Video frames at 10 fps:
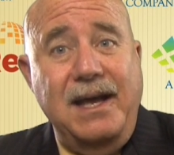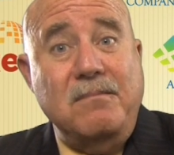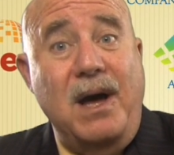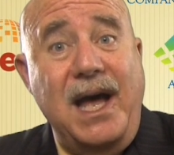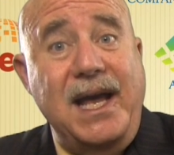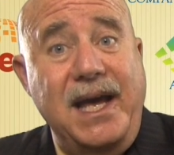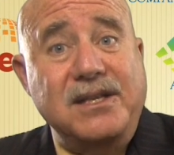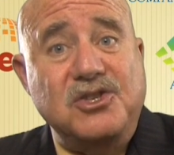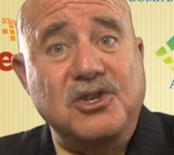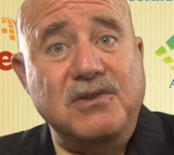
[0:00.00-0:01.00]
And my
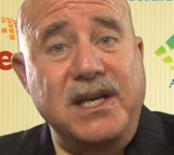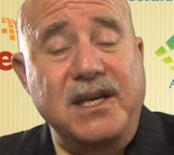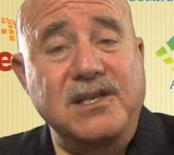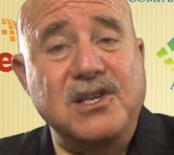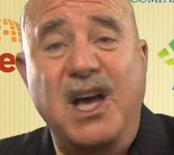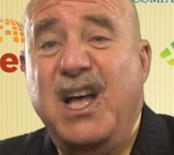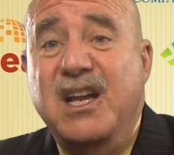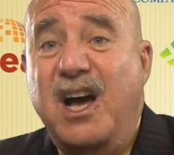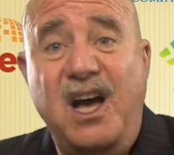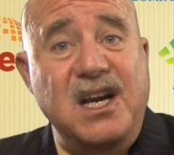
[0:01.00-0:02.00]
answer is
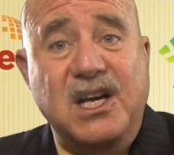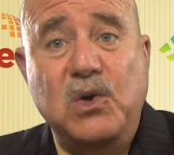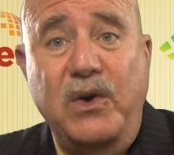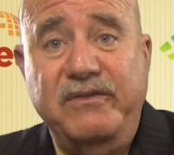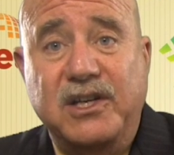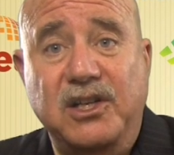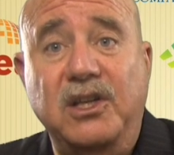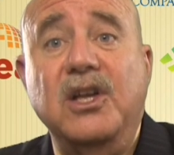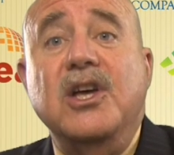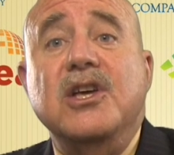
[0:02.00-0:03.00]
an
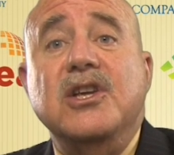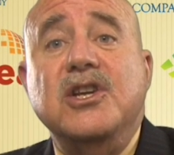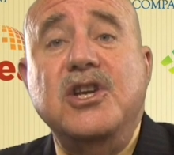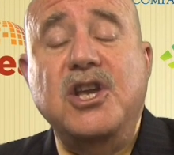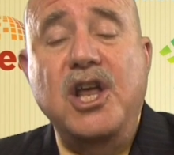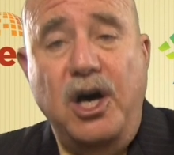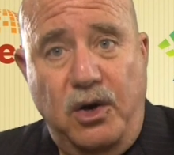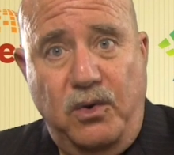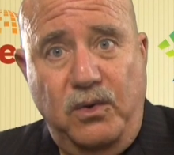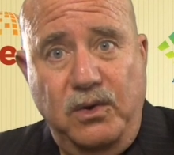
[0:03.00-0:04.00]
unequivocal
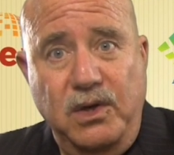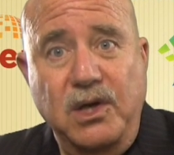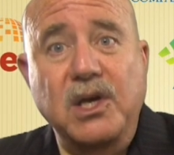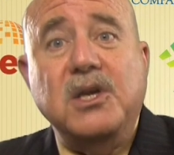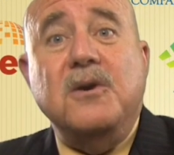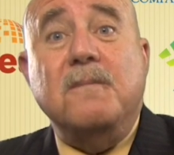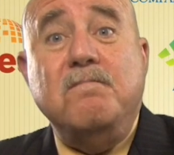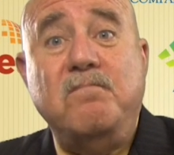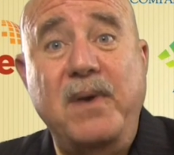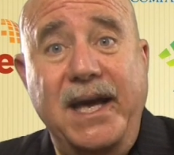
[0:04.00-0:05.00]
no. You're
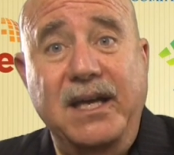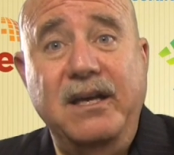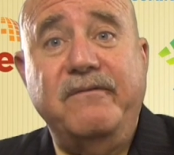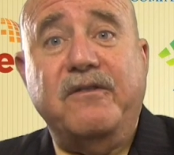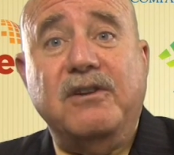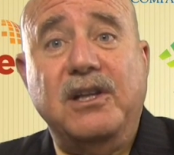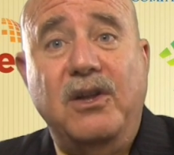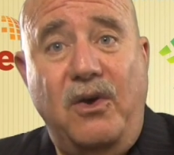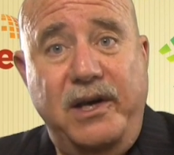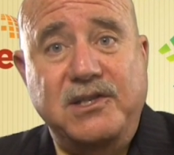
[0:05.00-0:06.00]
begging for a
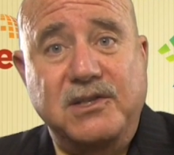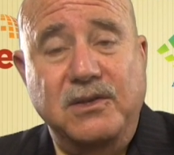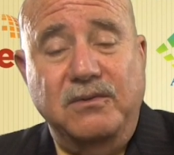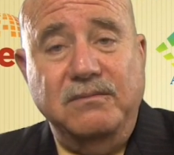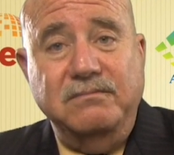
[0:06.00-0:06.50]
lawsuit.